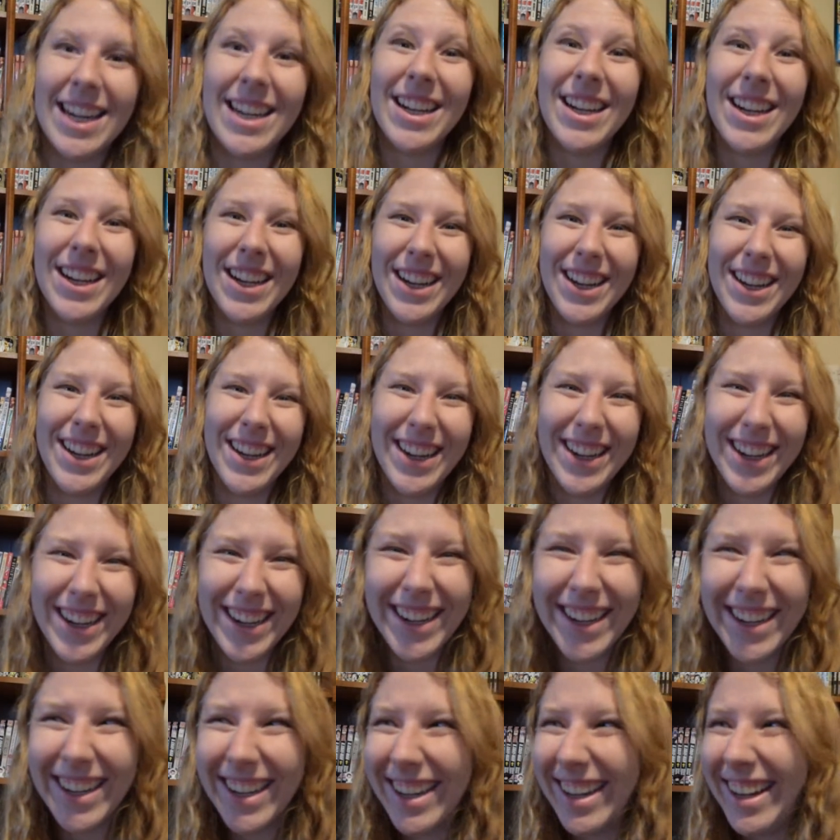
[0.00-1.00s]

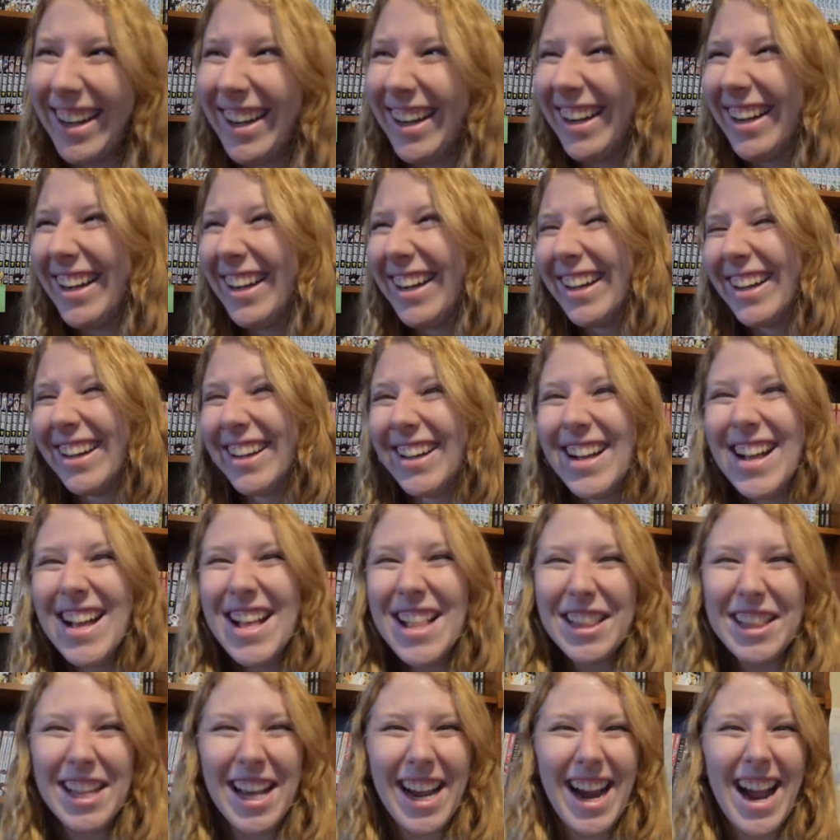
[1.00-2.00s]

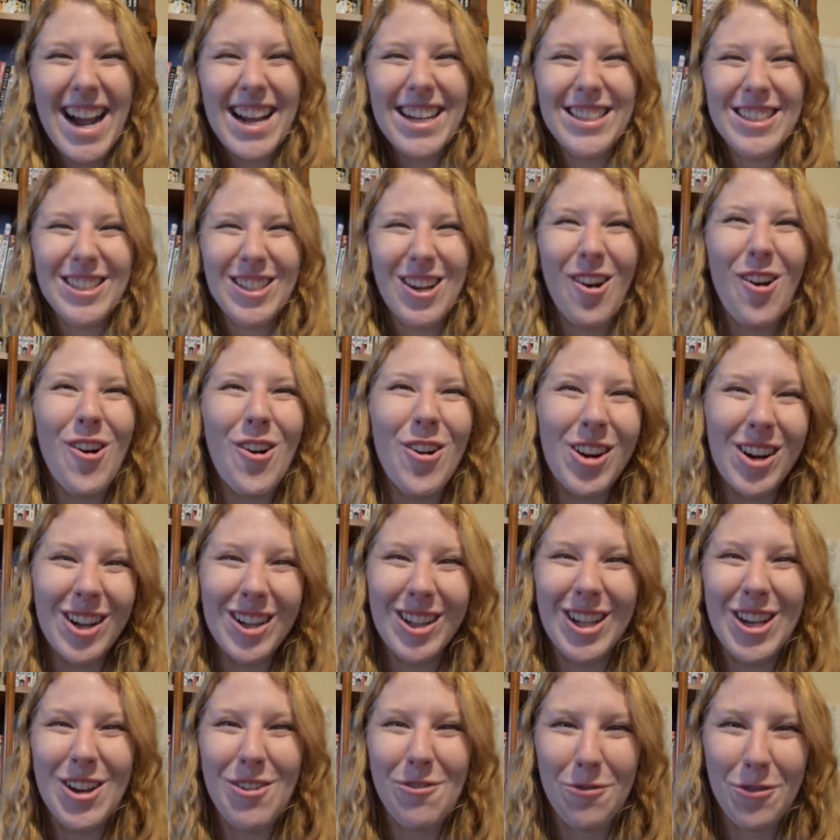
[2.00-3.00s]
Like I
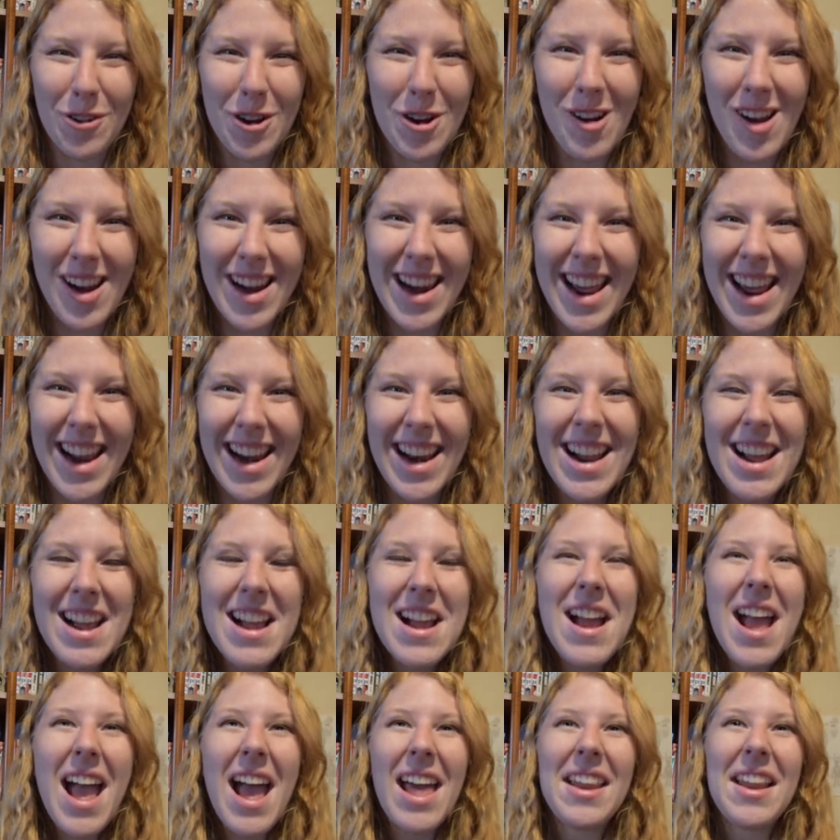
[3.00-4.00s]
totally ruined it,
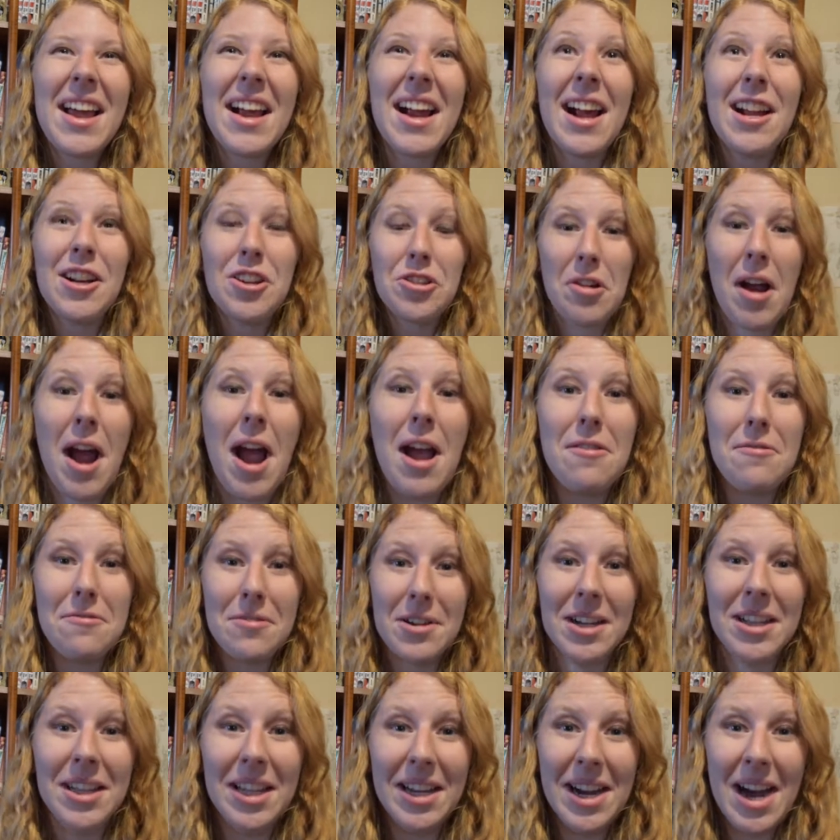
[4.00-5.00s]
and like I try
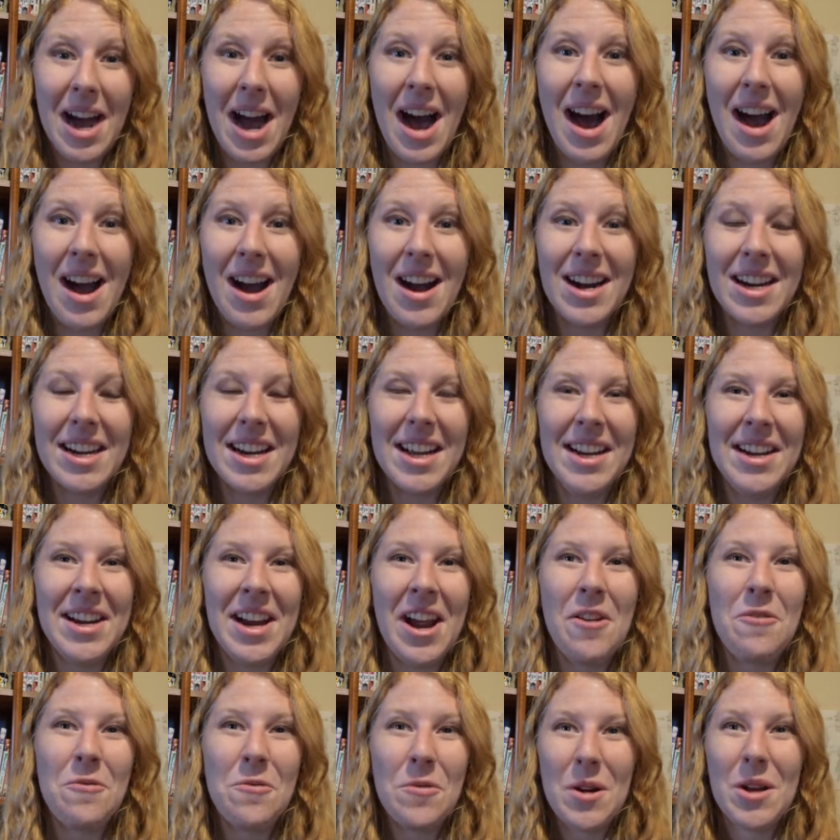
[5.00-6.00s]
really hard and I
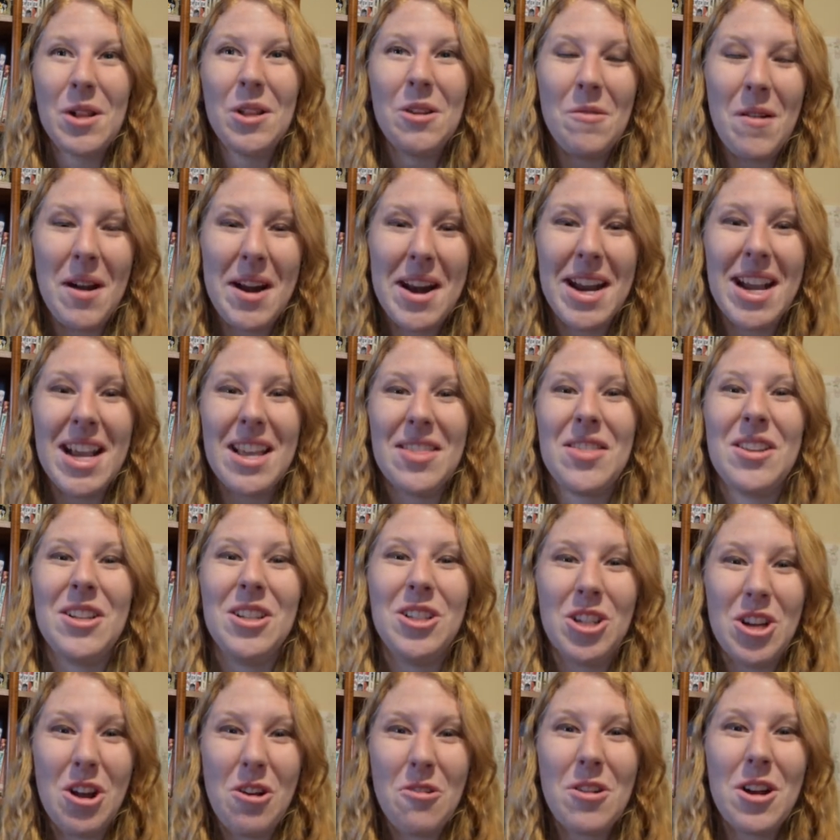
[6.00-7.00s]
really want to get the
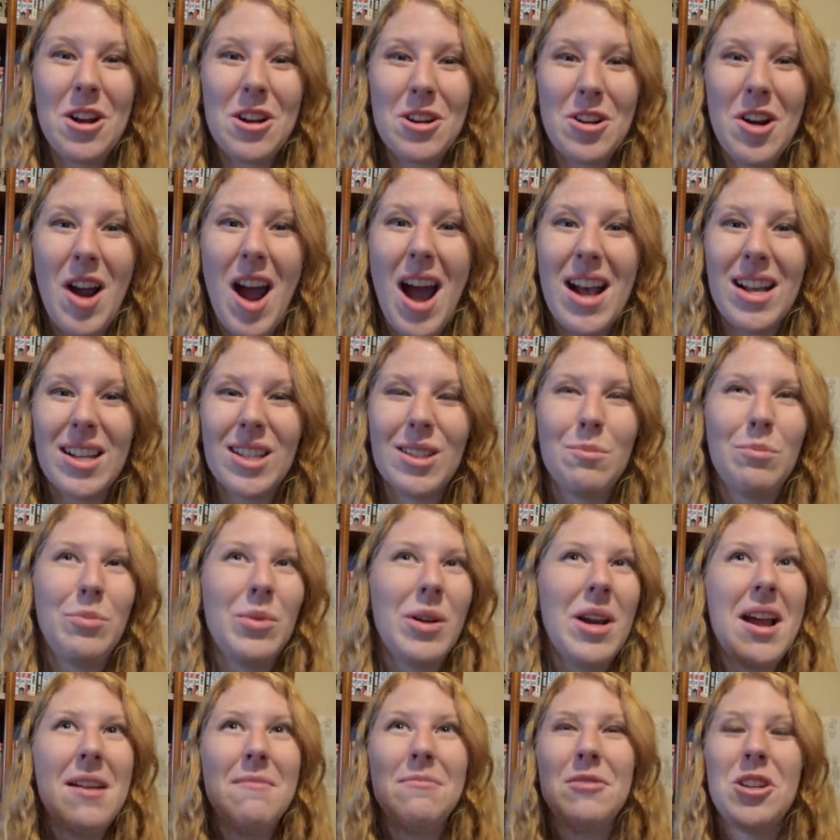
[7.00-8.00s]
joke across, but
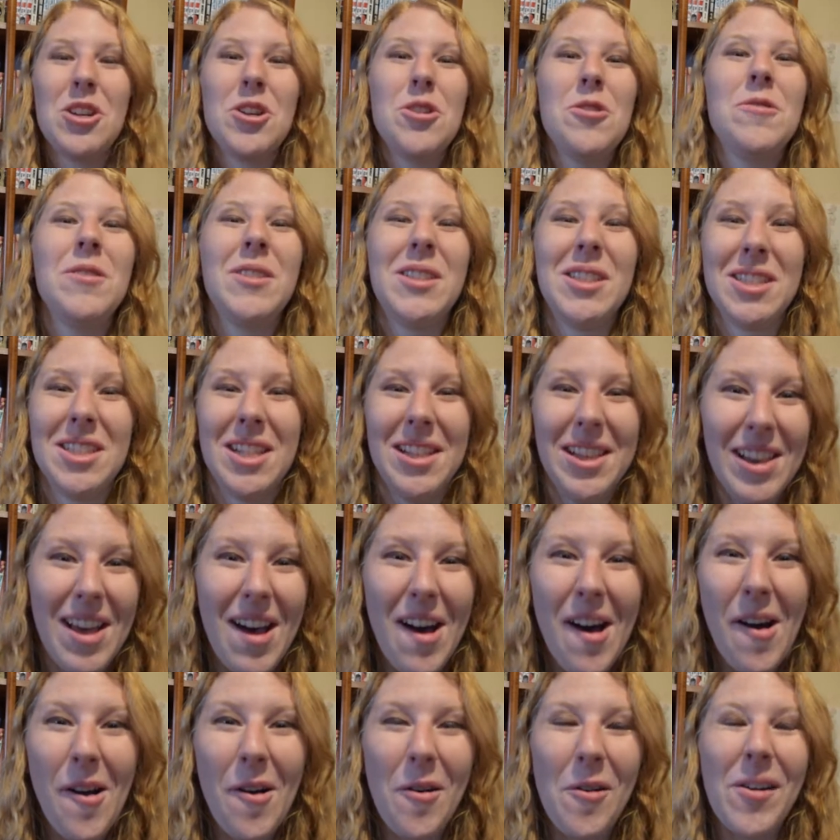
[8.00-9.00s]
I'm too
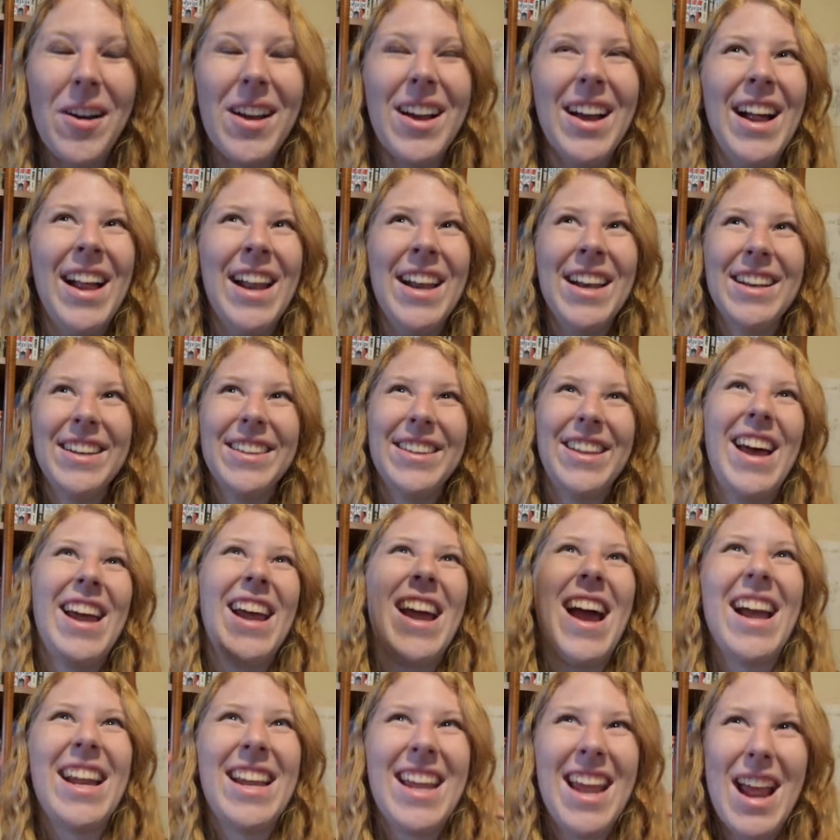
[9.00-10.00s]
slow and like
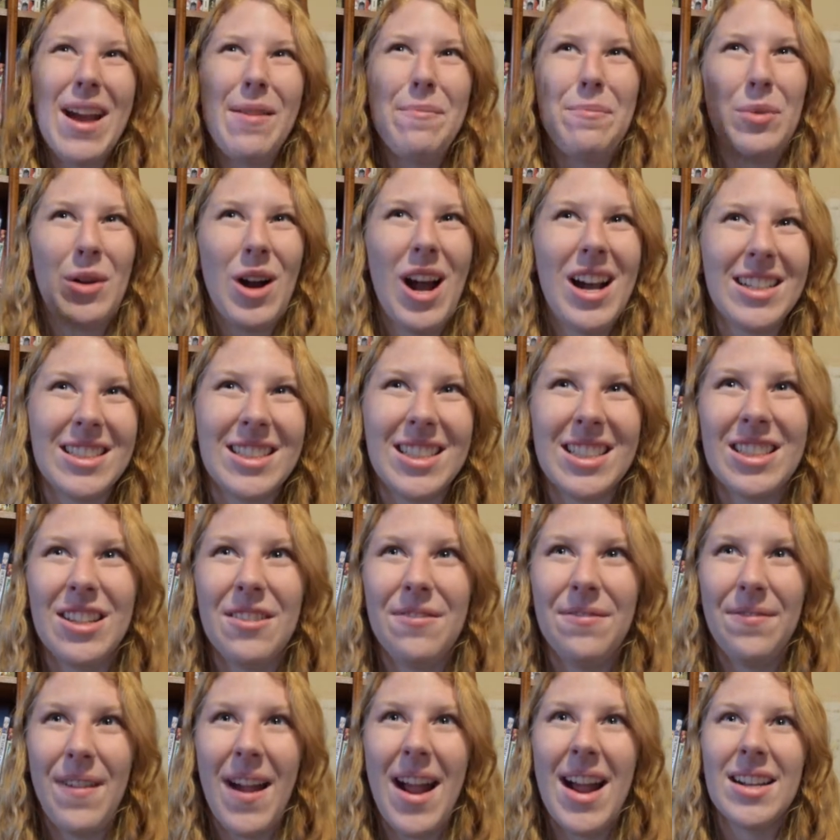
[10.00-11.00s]
I can't process
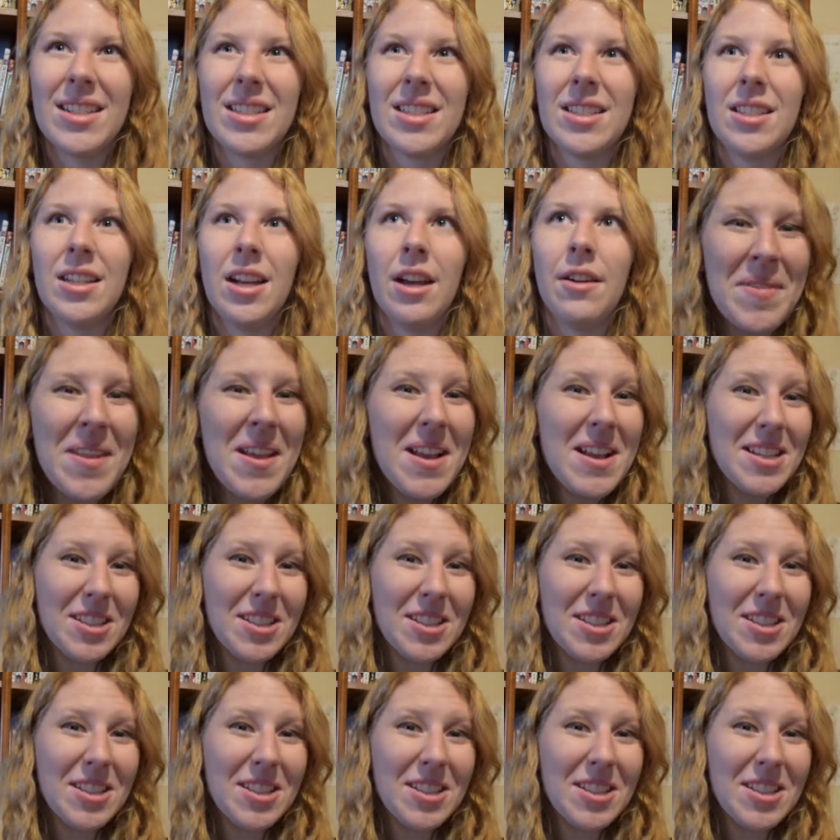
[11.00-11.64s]
it fast enough.